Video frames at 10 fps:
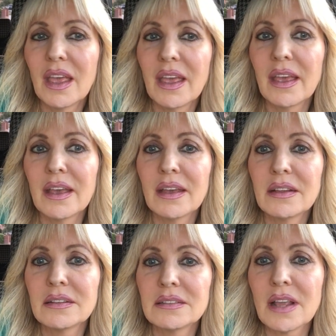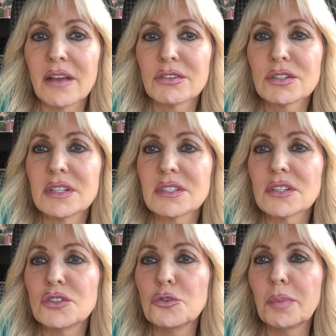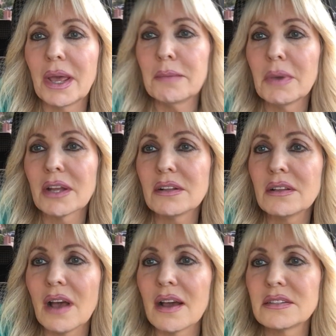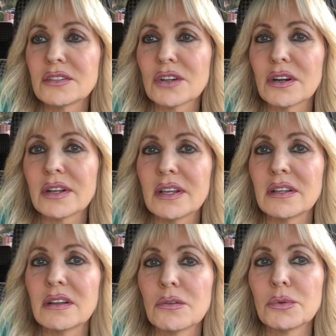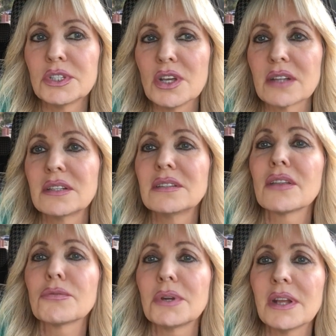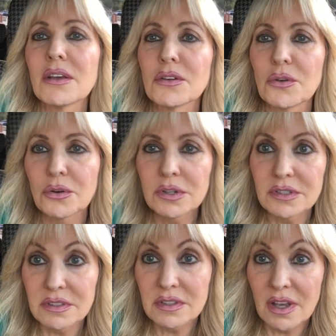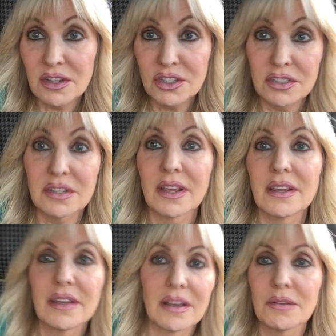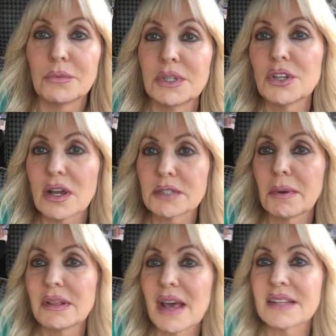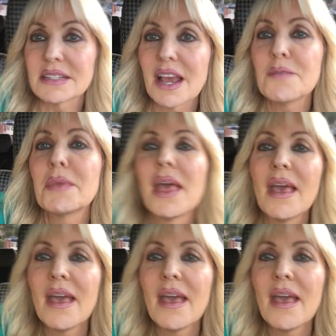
and ever since this new pay model I started rejecting the $3 orders and such like we talked about last time.